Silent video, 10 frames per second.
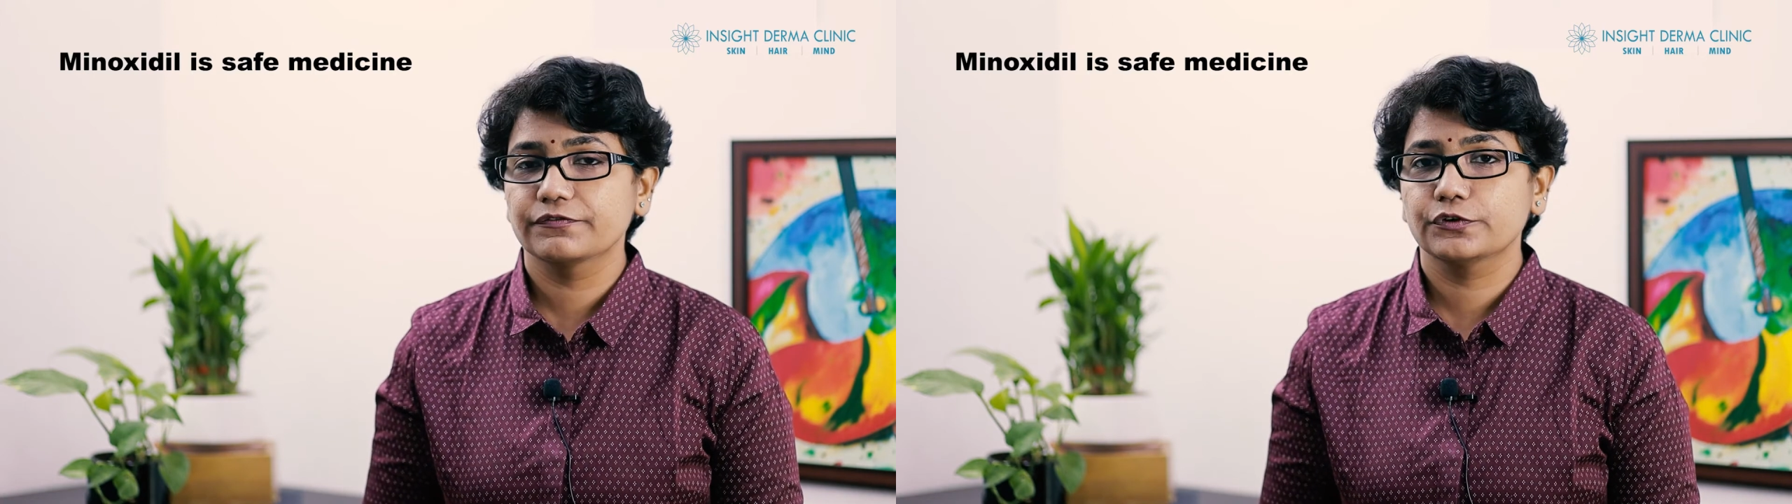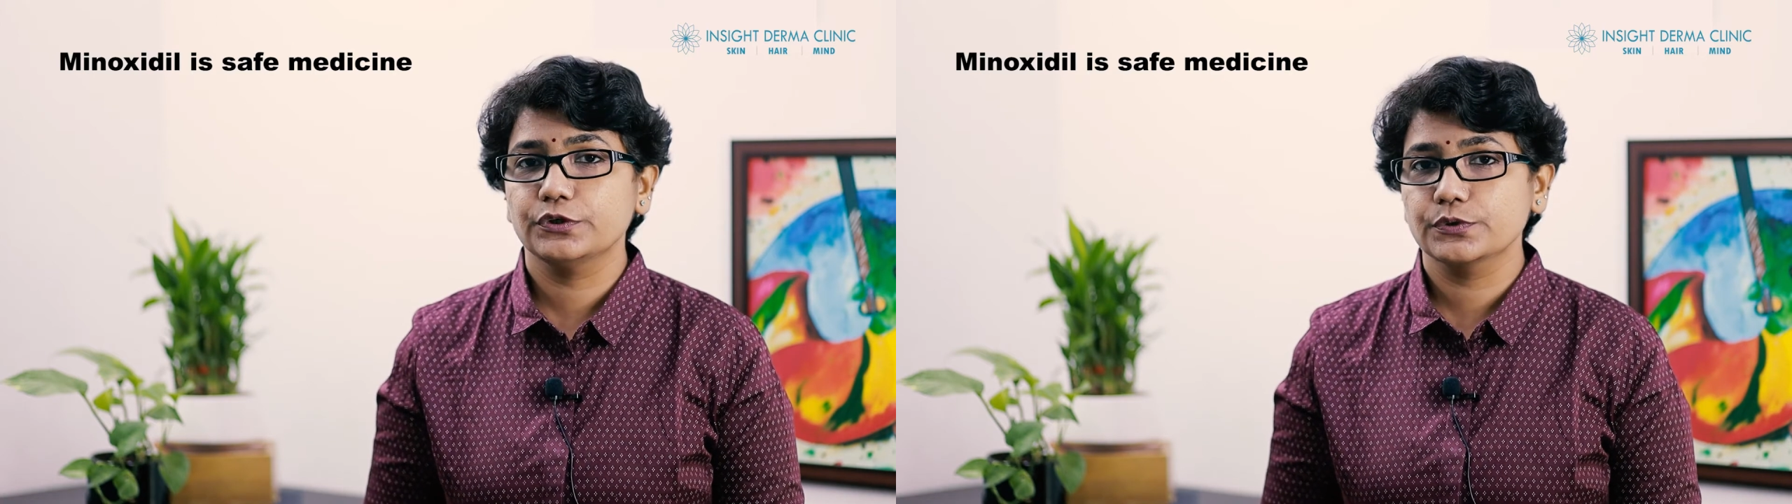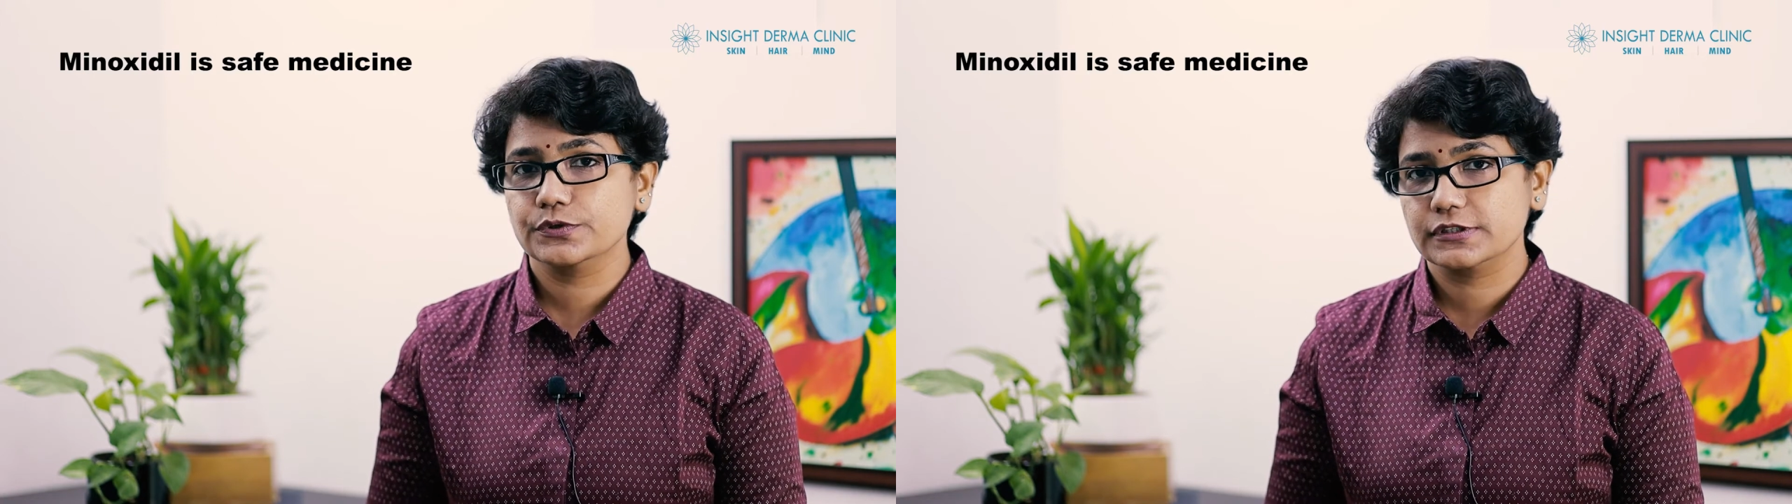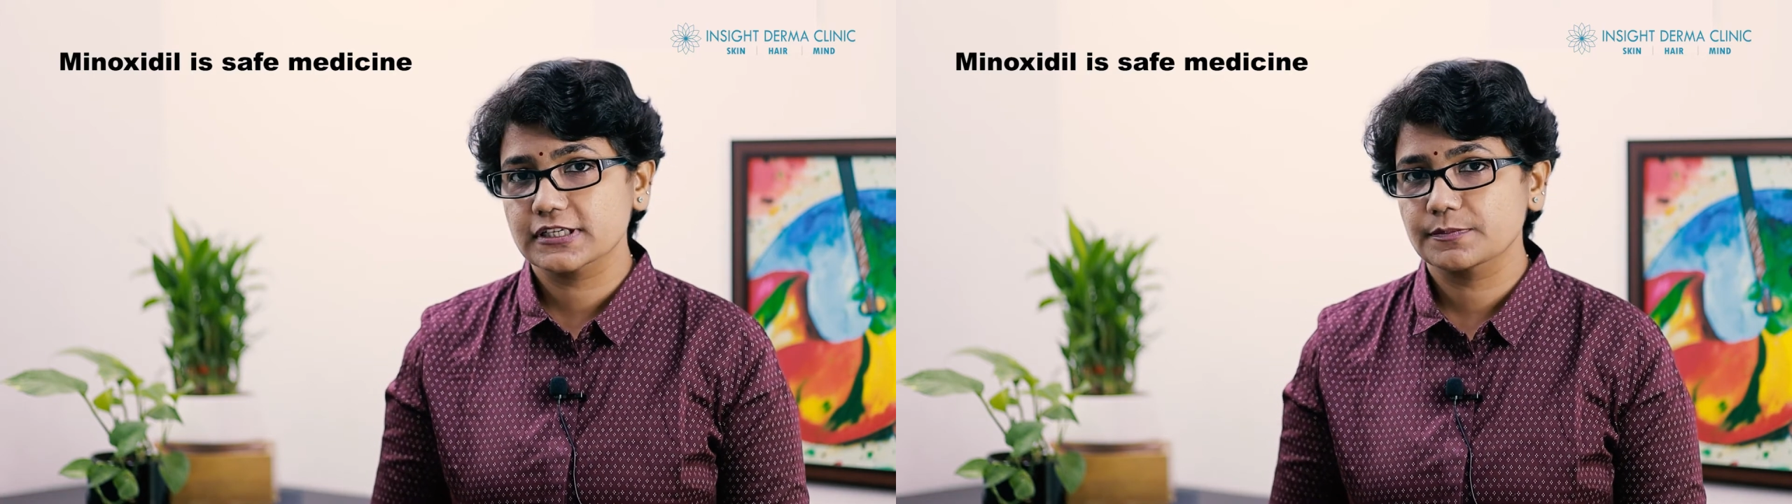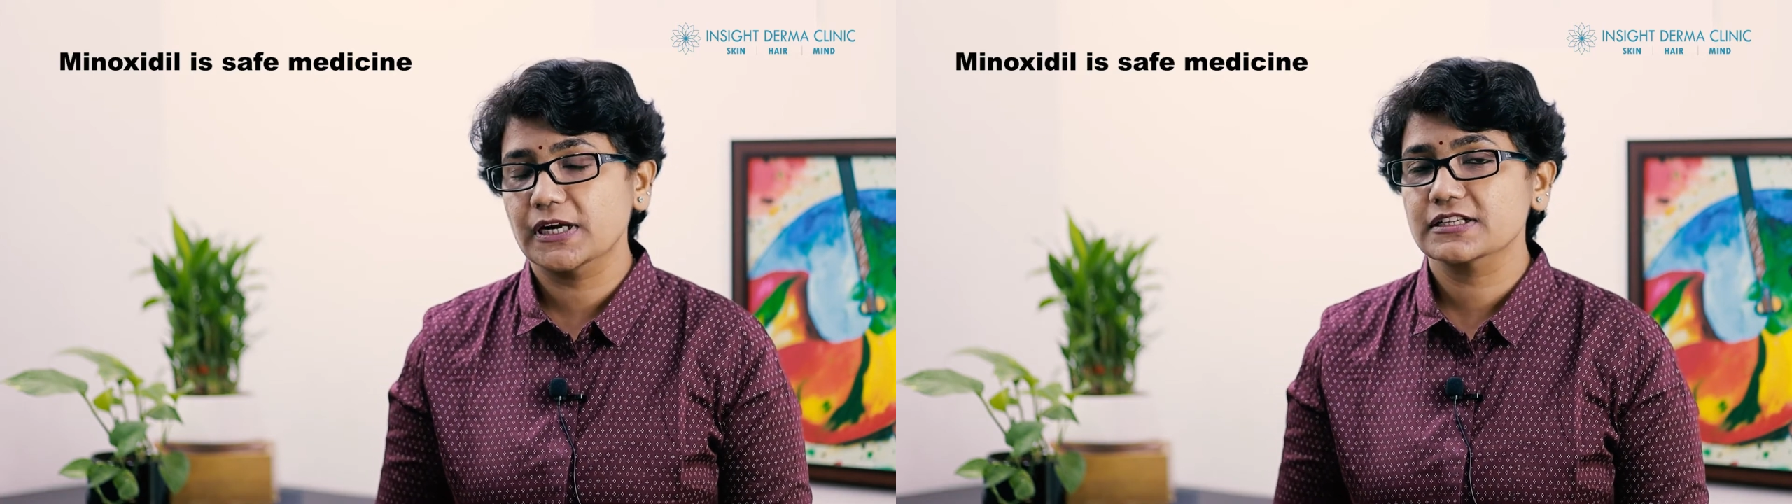to use
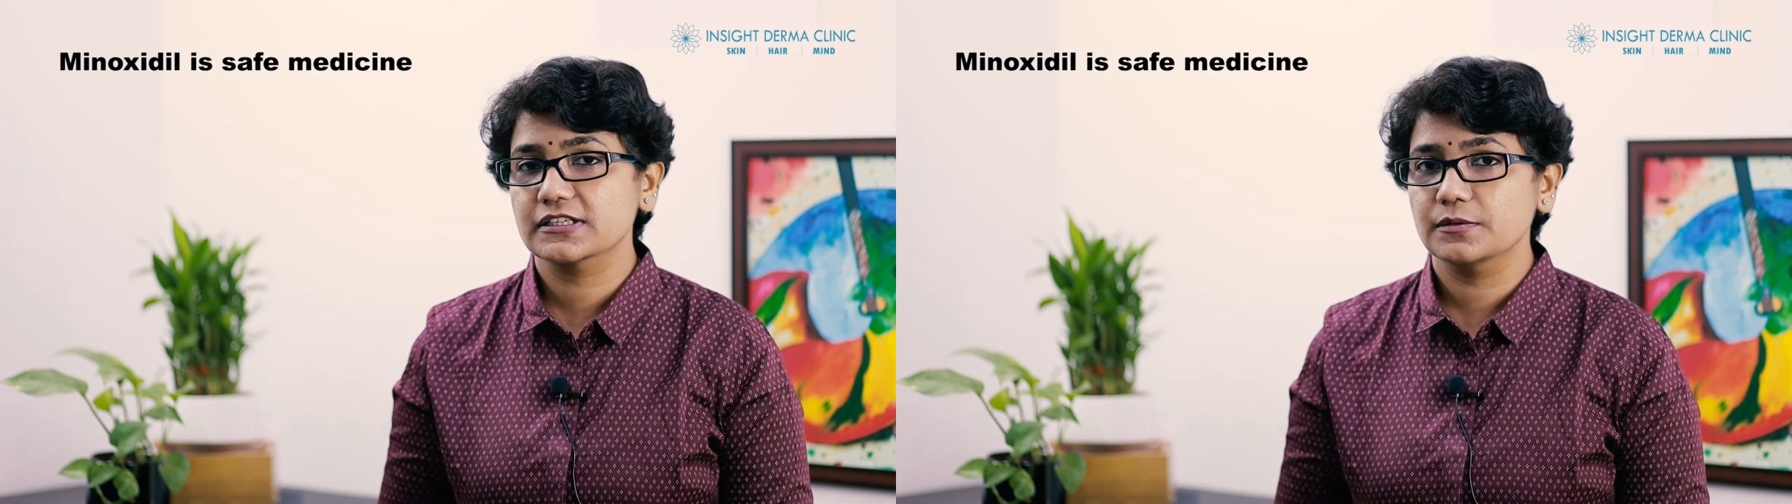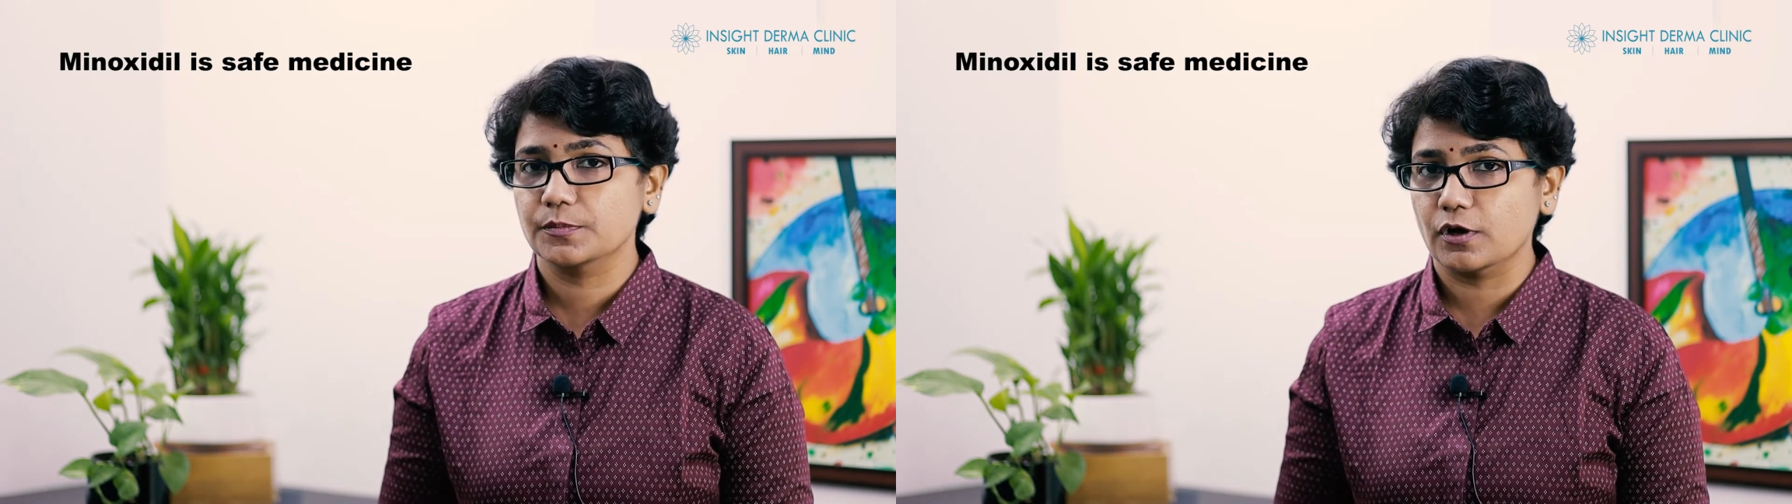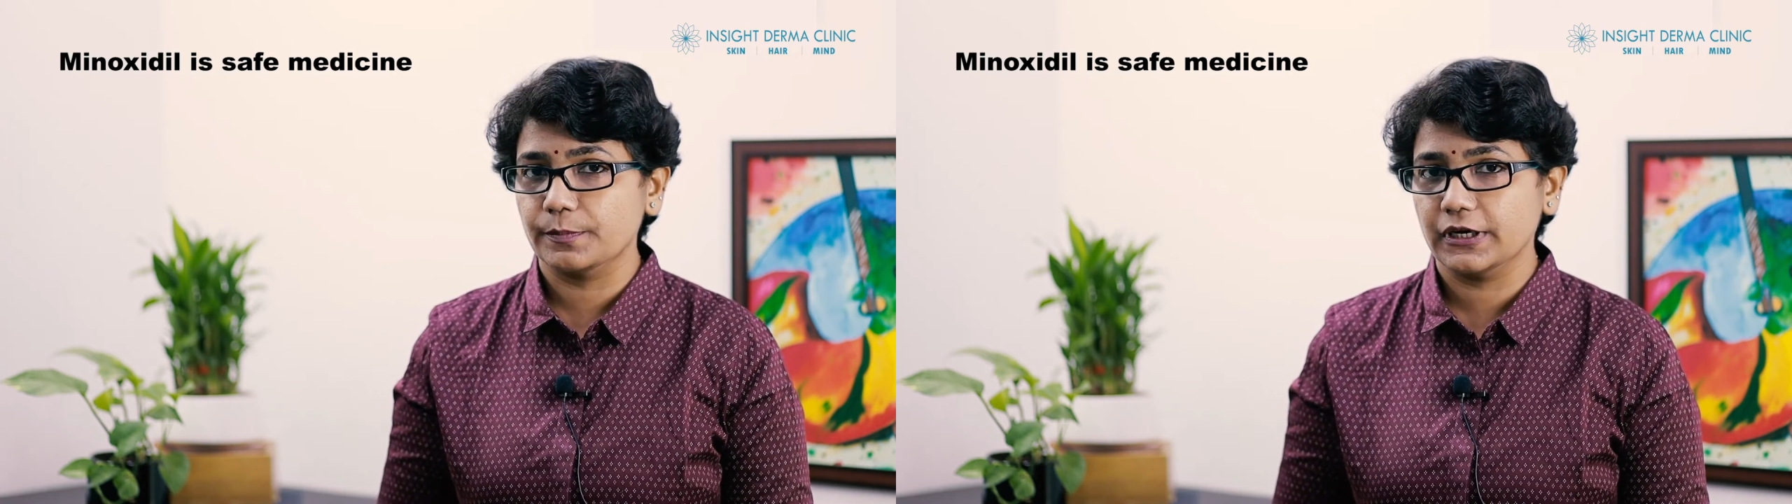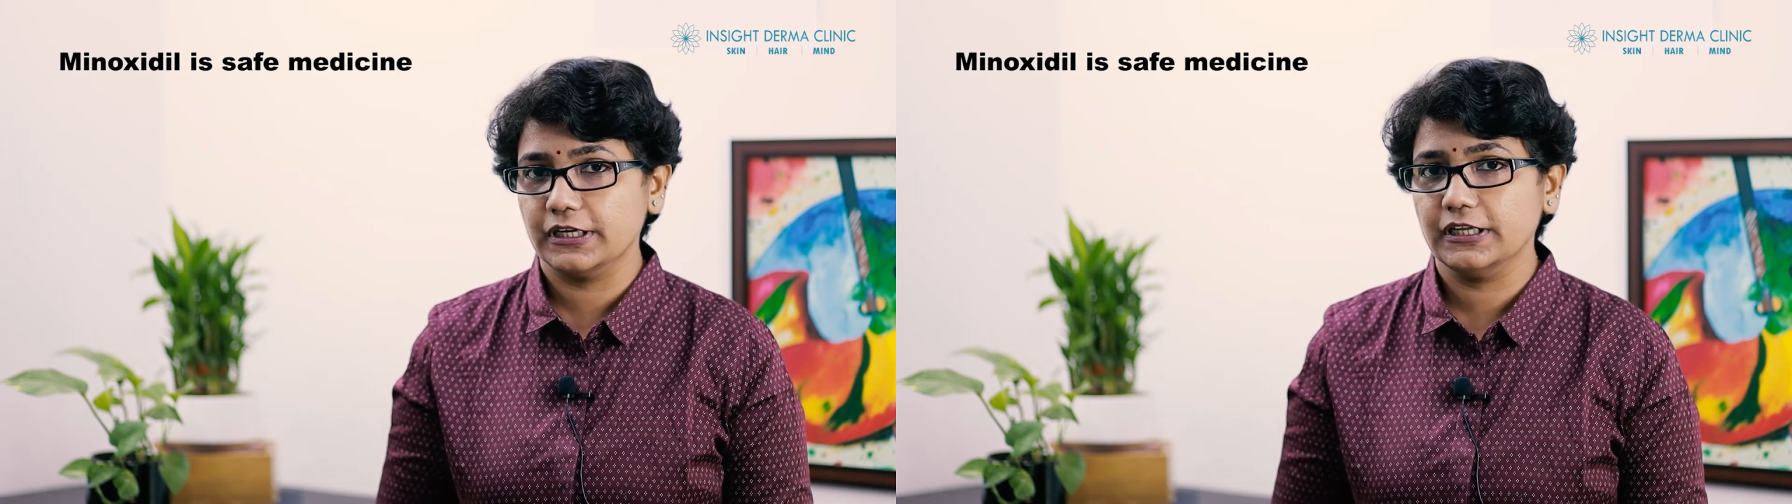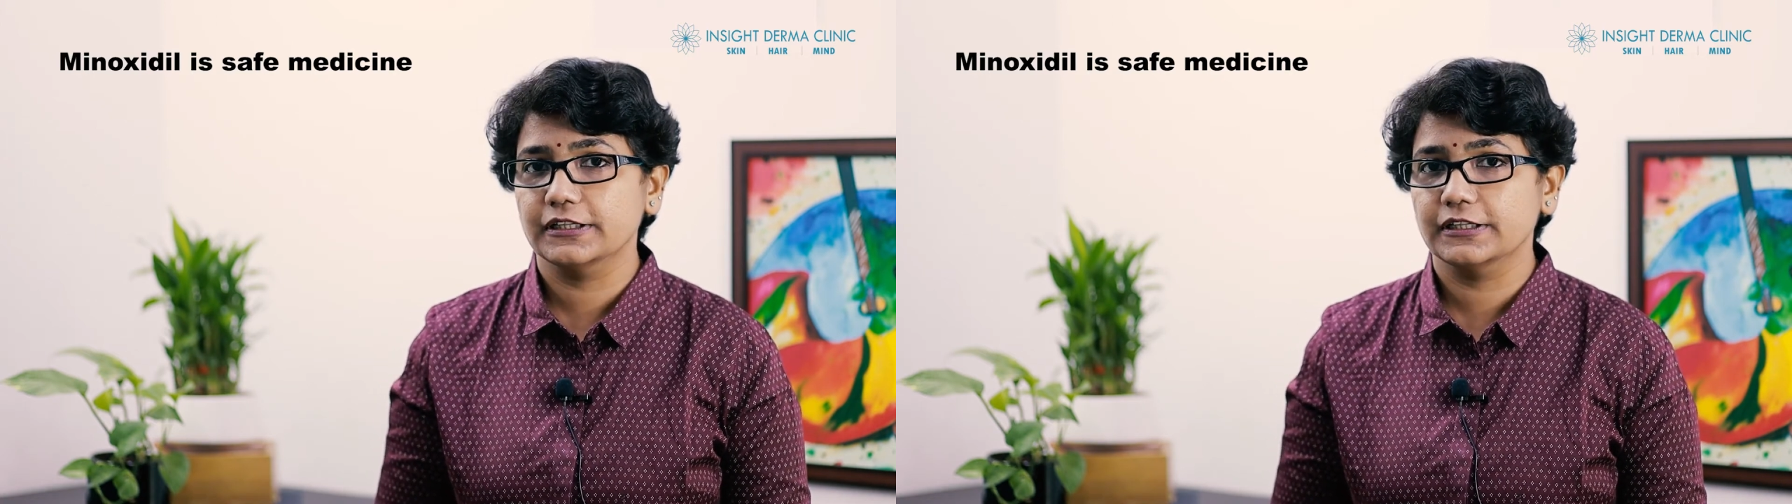this medicine properly,